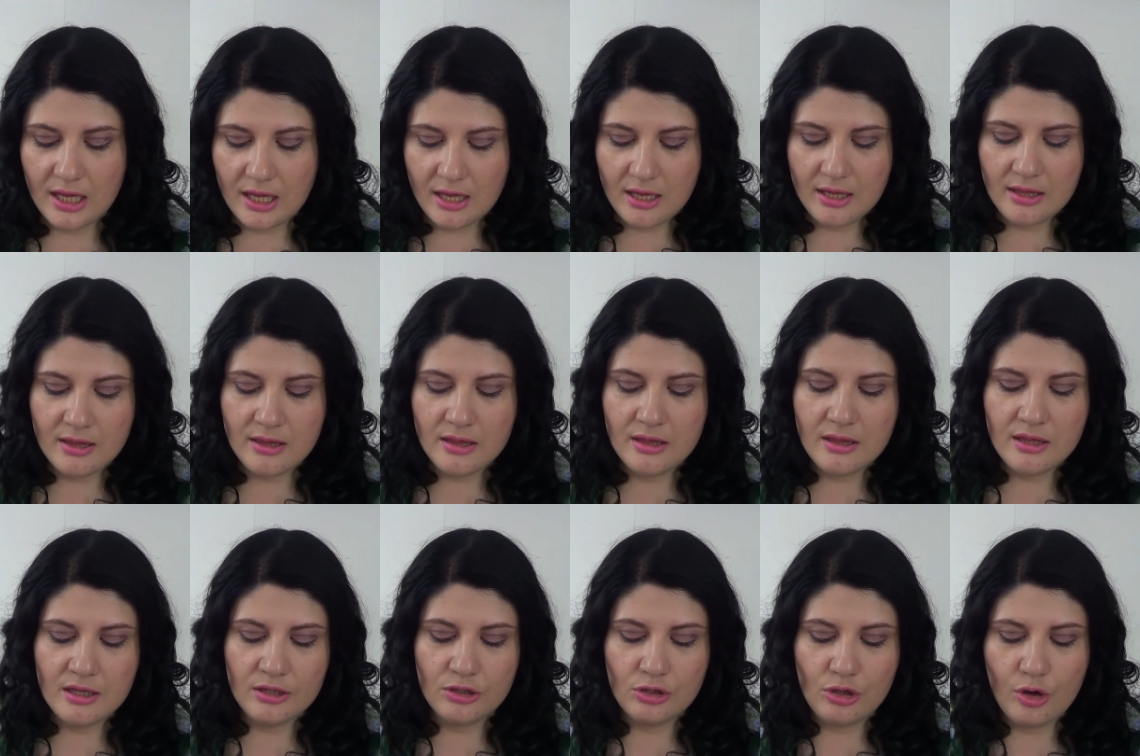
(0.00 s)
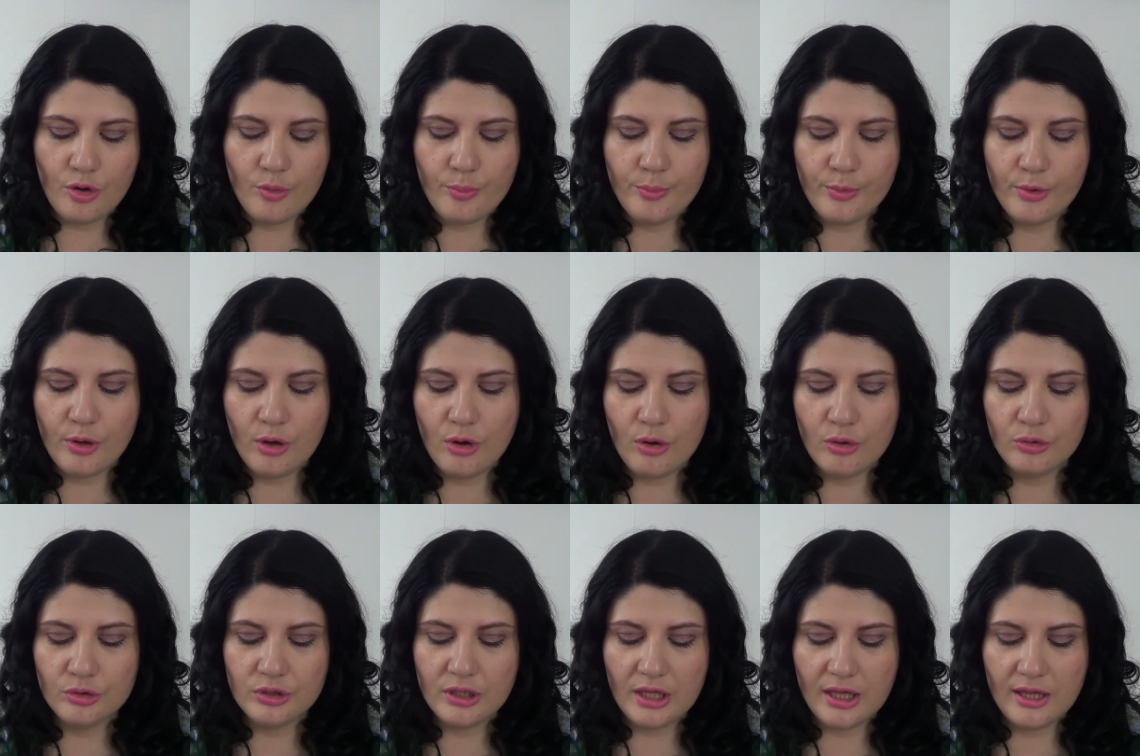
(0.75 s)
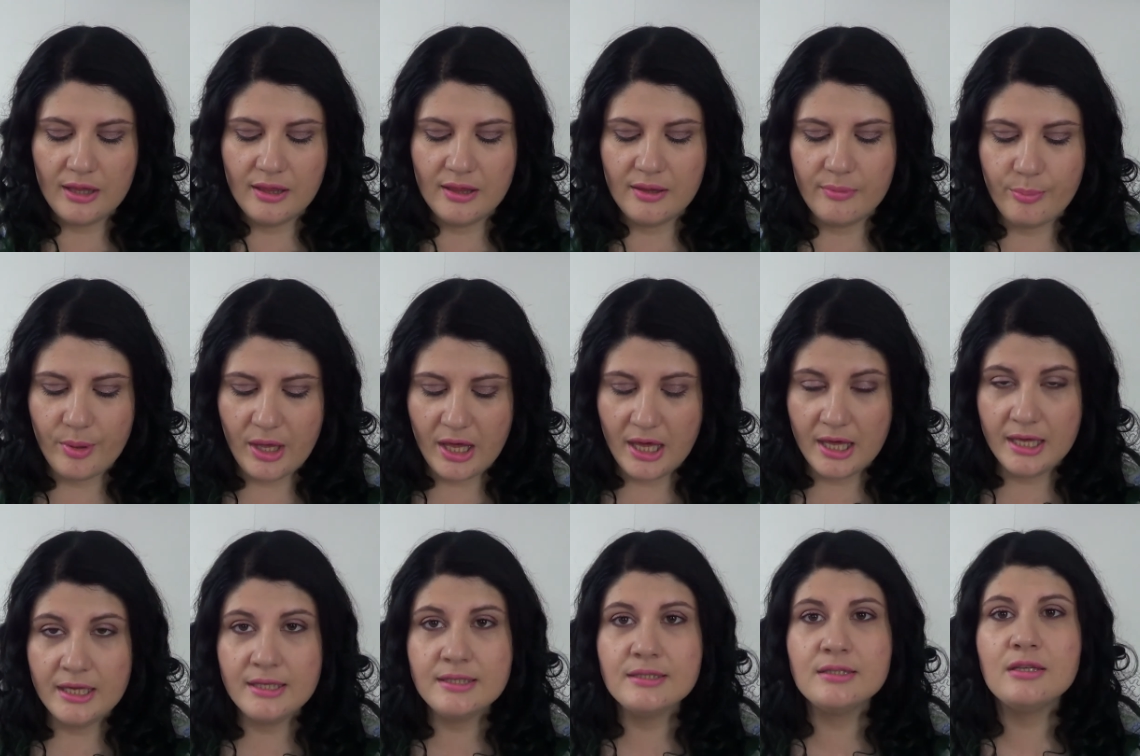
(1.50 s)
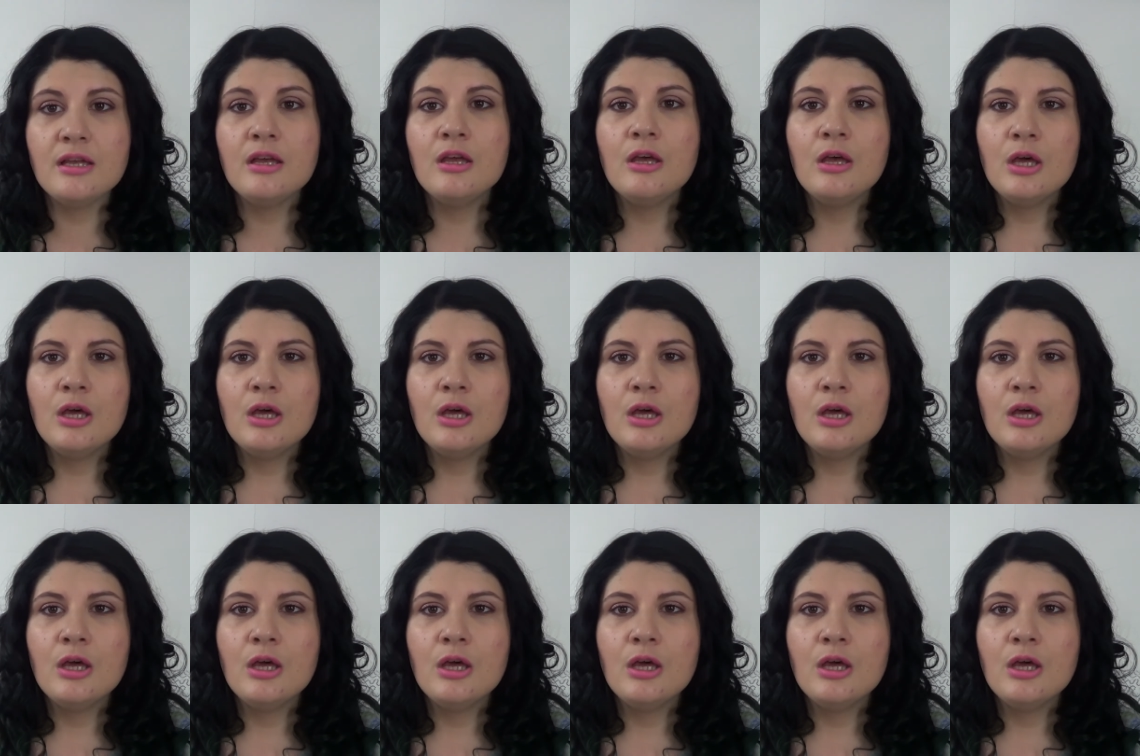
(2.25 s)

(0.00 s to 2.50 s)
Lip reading: and the top coat and the base.